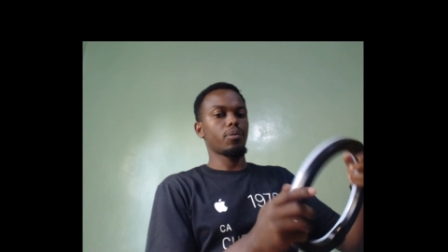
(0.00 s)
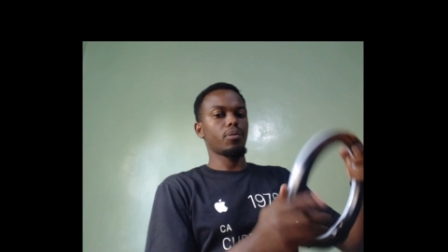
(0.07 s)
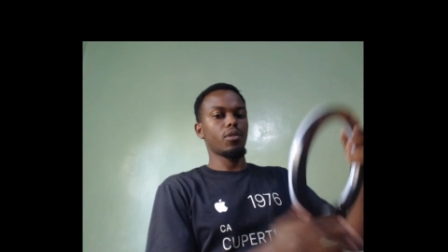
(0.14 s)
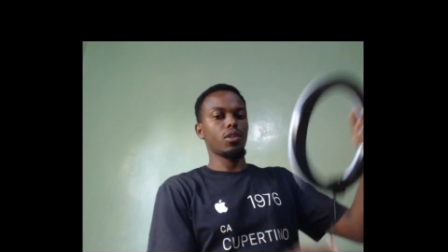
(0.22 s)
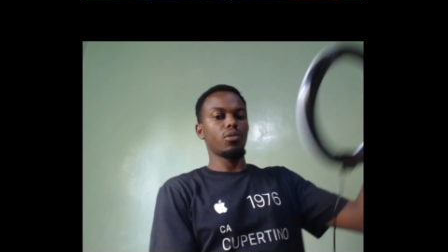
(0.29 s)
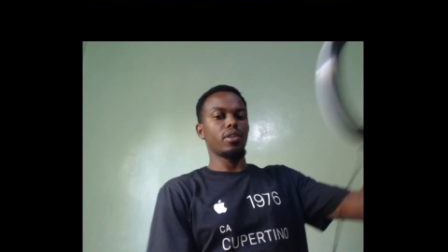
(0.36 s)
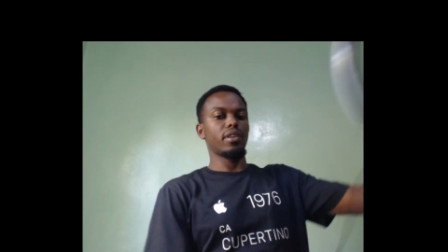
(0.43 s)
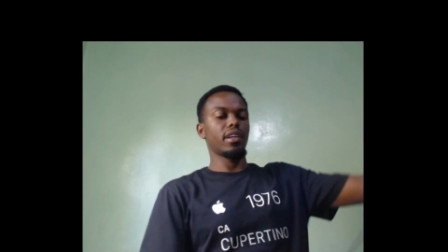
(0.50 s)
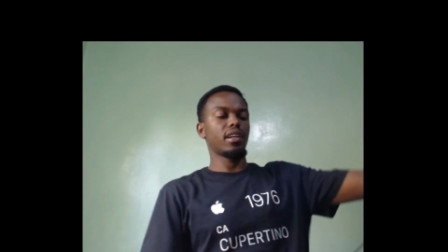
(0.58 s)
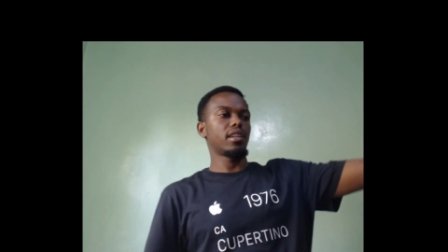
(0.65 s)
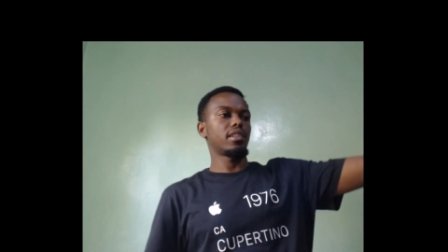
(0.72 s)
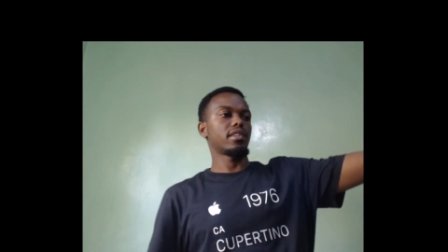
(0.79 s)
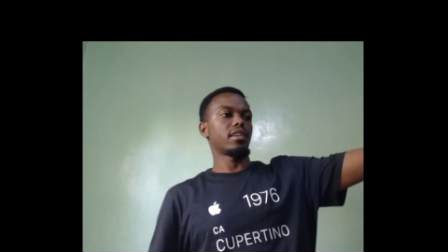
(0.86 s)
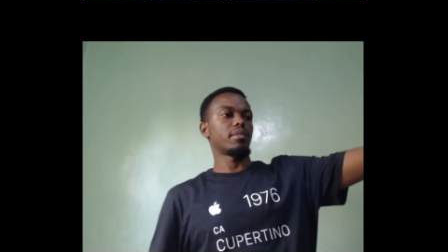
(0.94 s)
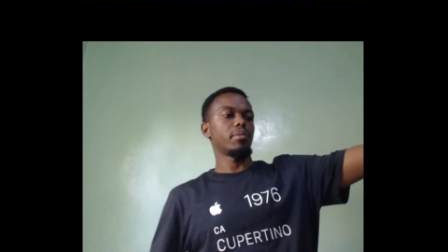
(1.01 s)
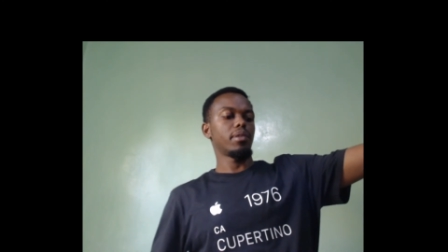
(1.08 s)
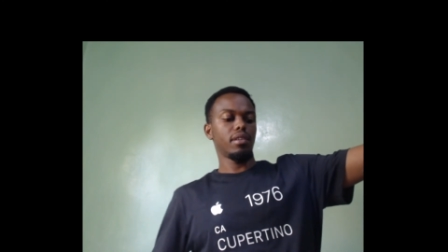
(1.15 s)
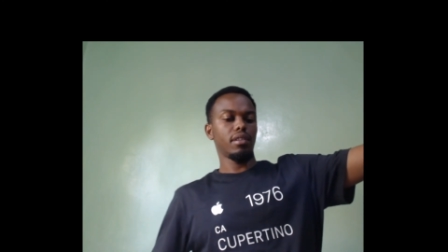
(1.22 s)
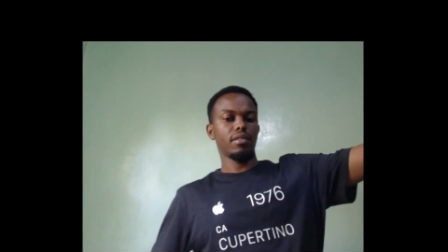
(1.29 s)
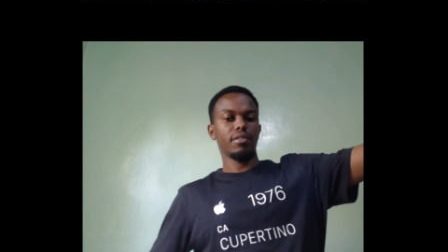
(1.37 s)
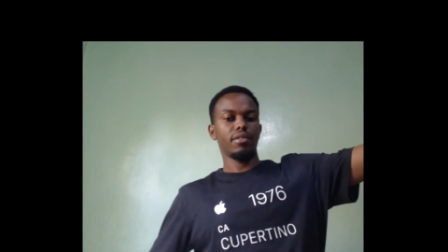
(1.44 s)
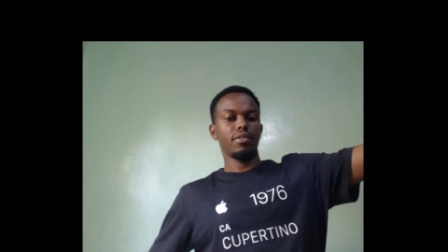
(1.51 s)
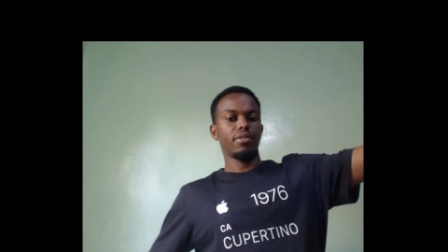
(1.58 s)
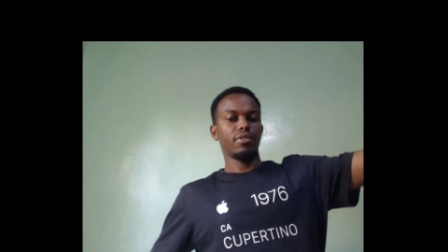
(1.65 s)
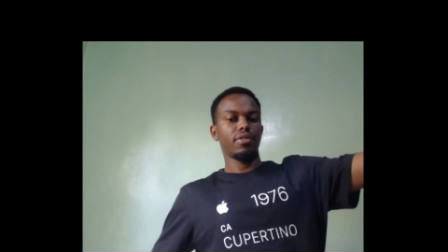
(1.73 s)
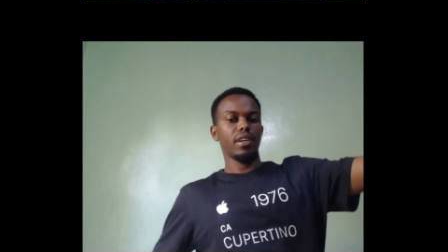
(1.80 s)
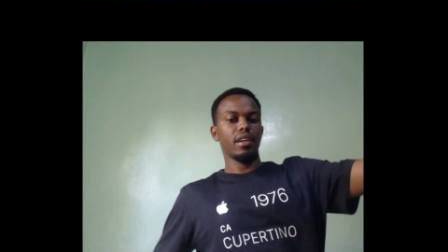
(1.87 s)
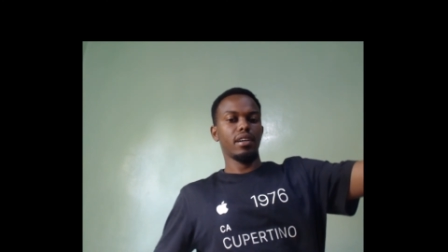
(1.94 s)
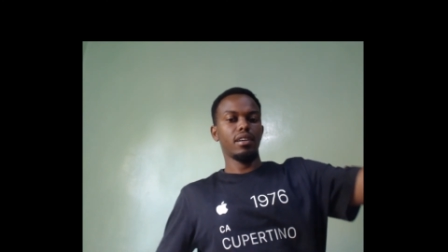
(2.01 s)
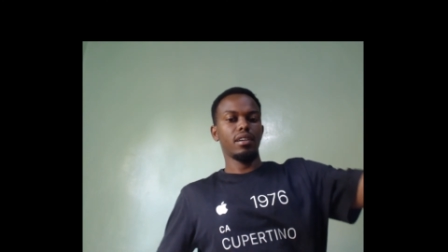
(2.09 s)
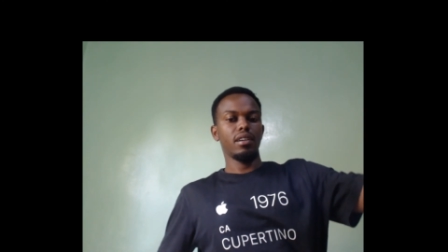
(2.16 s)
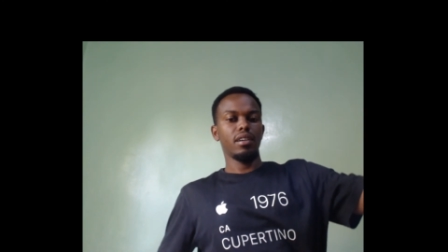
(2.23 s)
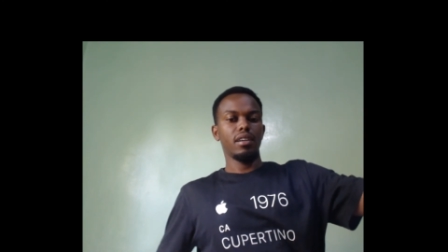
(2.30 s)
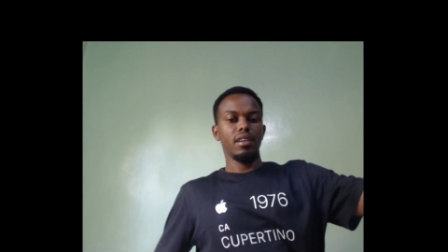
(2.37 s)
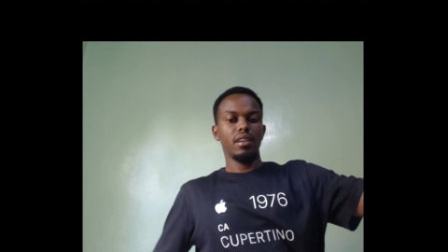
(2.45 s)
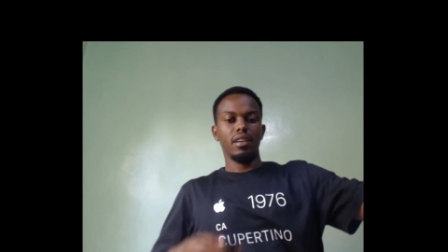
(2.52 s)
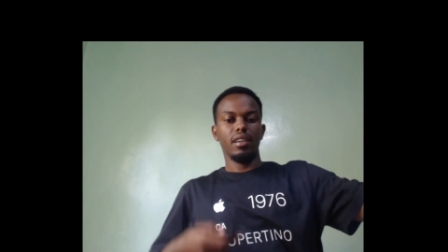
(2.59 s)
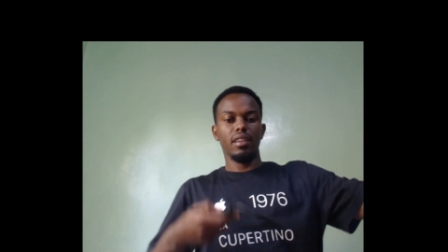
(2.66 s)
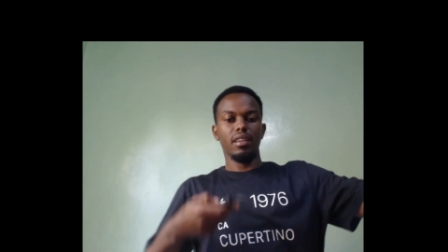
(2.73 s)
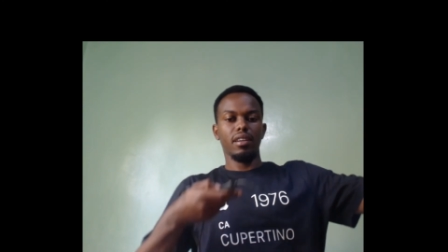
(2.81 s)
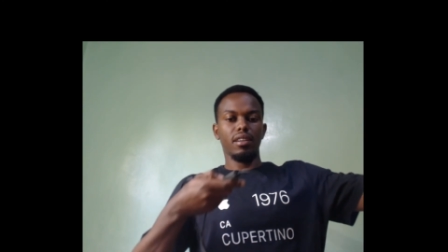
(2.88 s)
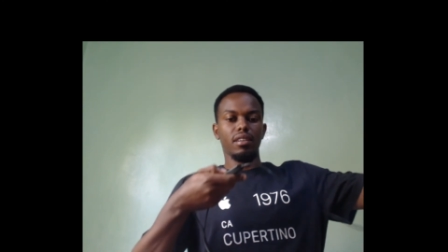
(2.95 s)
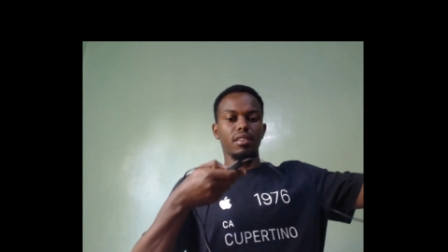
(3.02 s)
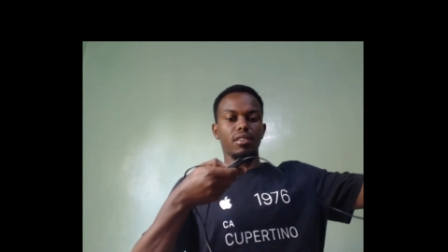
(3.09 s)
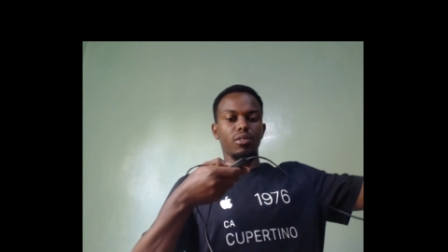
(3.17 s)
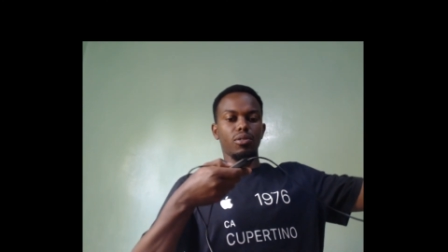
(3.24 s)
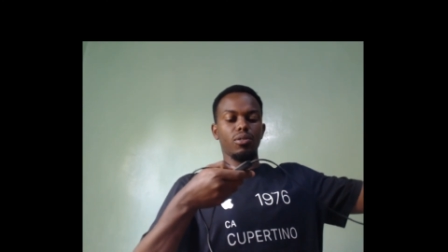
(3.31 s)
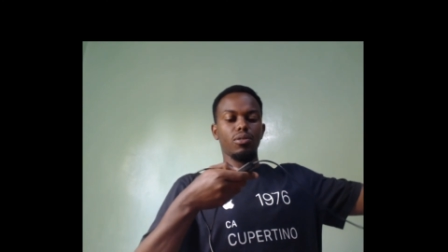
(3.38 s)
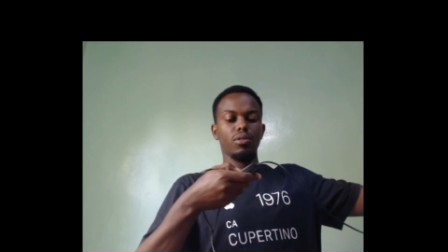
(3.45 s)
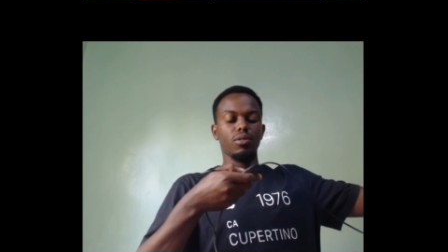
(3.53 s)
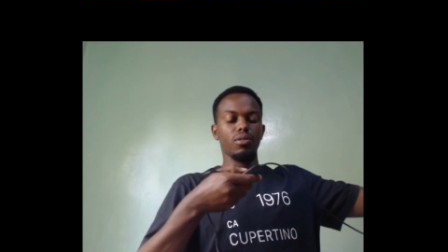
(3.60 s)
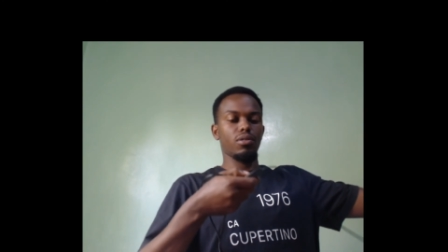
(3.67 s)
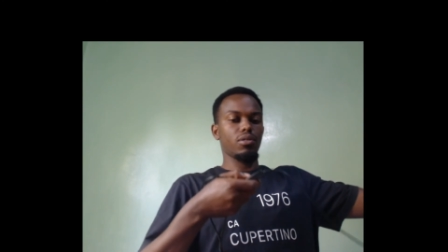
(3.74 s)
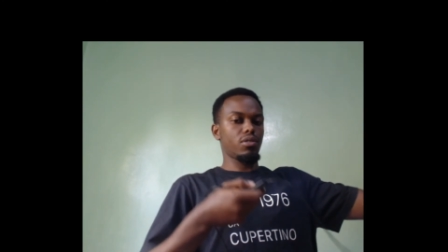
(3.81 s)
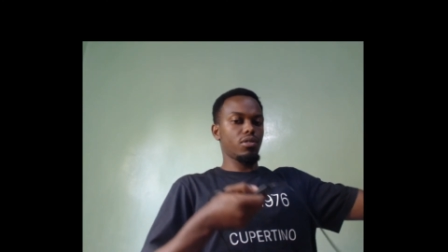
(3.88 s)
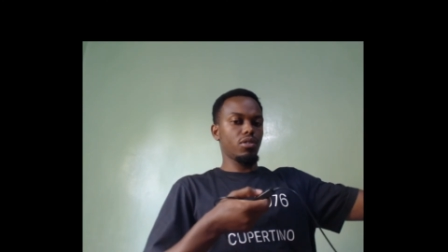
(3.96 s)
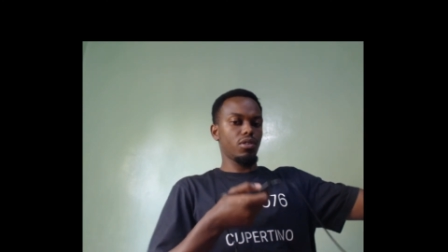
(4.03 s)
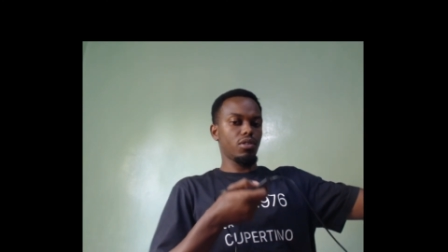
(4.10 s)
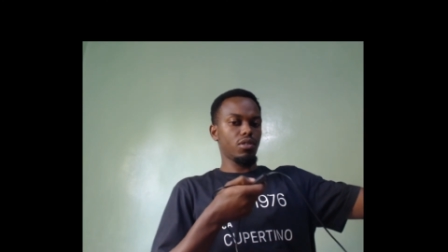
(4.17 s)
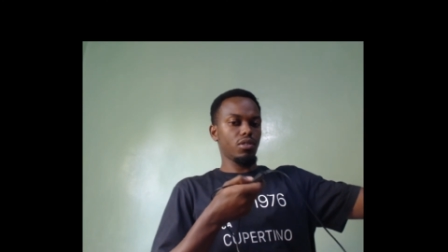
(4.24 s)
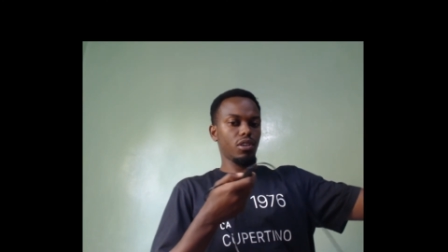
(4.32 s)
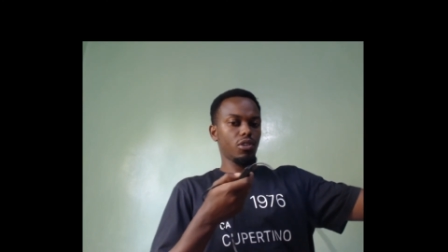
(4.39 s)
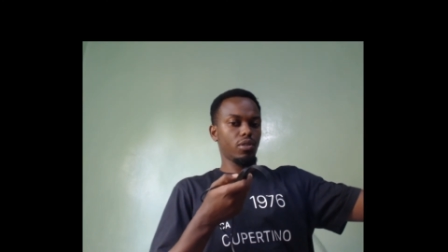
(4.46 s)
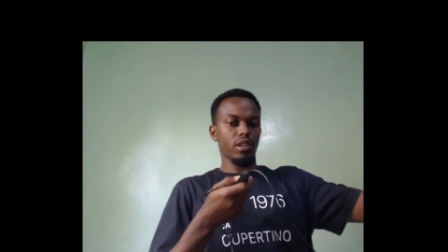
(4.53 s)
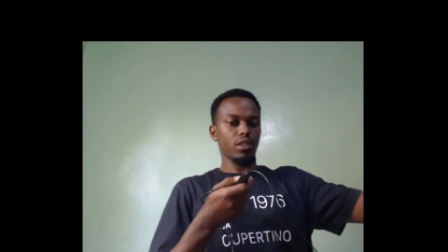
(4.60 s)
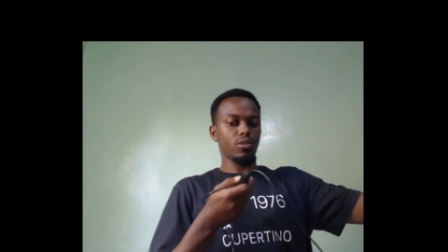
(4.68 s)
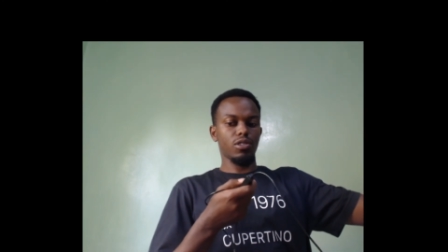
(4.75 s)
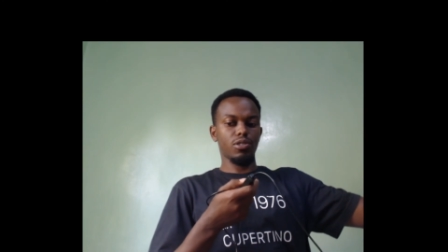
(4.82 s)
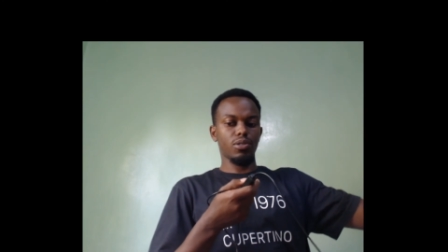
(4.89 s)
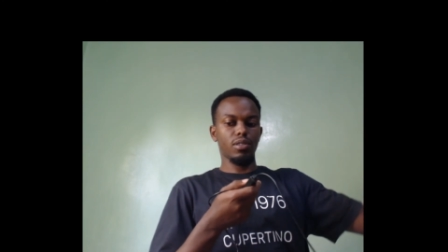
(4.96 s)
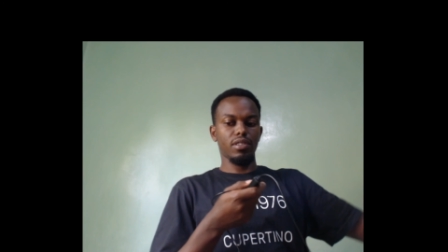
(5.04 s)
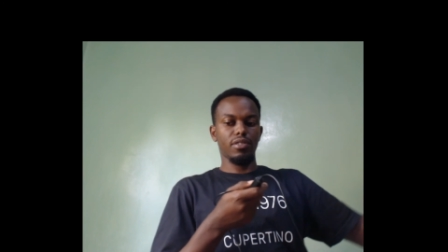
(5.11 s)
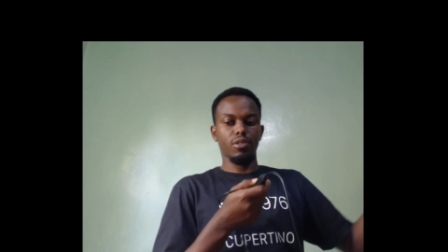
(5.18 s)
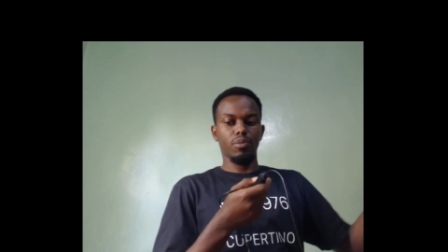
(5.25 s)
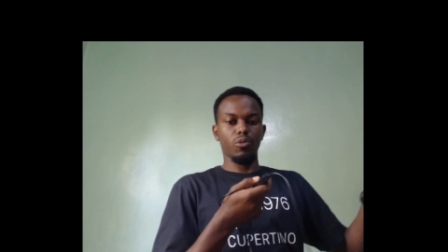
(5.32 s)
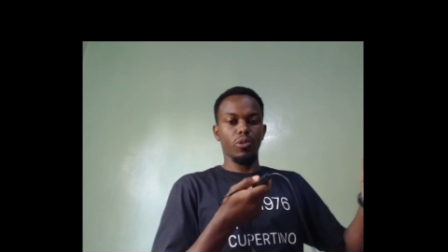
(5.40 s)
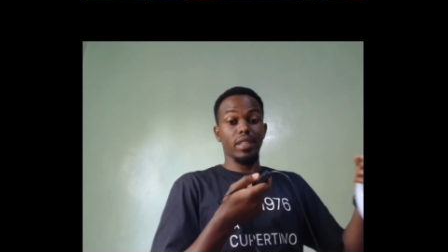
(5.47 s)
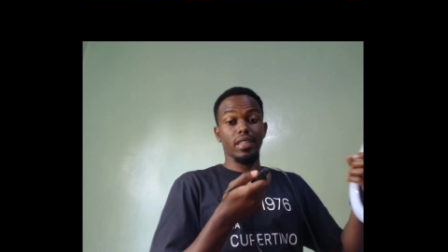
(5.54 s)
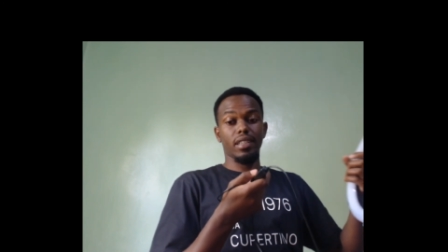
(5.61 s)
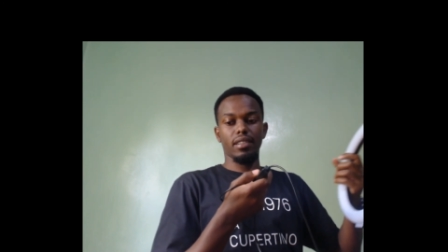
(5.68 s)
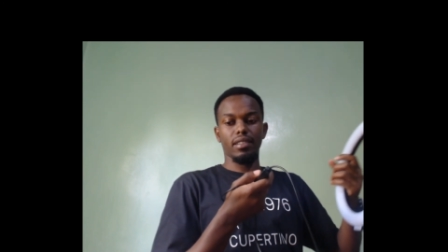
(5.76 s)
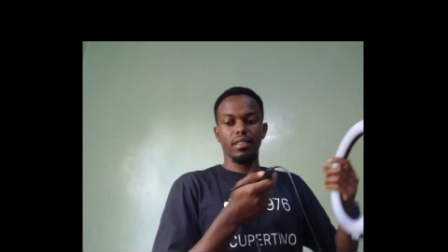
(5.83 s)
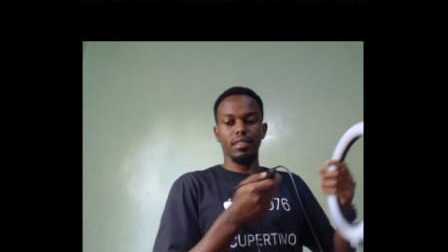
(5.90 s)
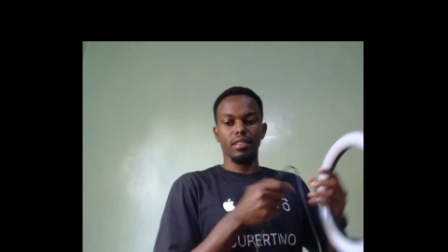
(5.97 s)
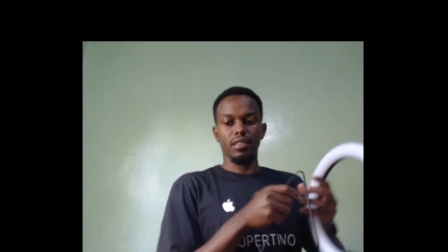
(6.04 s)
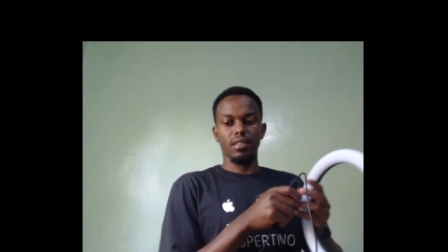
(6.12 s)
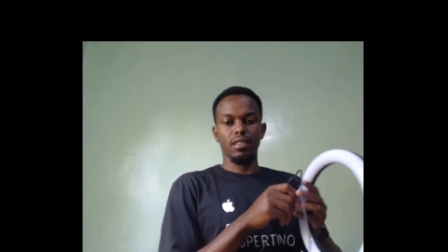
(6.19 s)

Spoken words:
ring light can be far, and then you can control it from quite a distance.